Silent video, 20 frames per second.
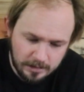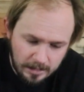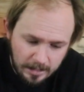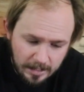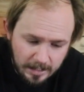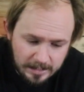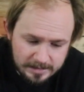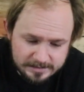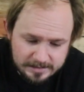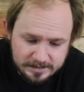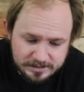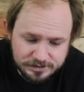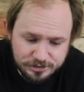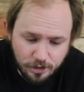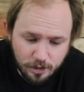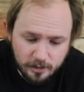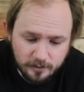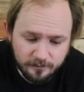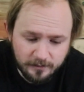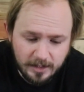that's a
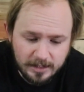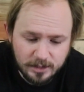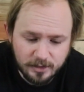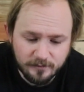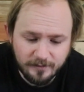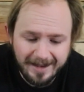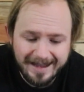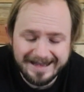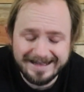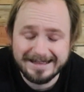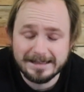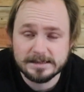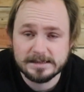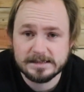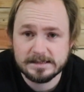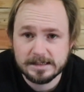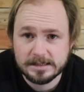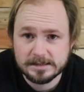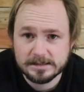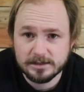total value of
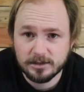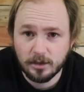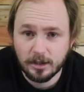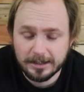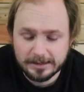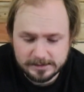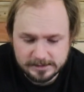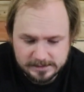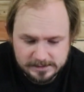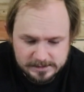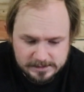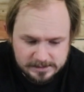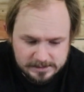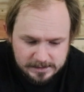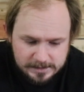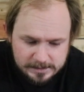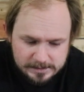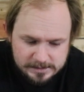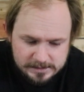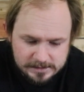
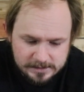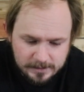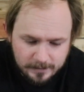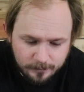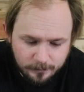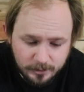$86.96,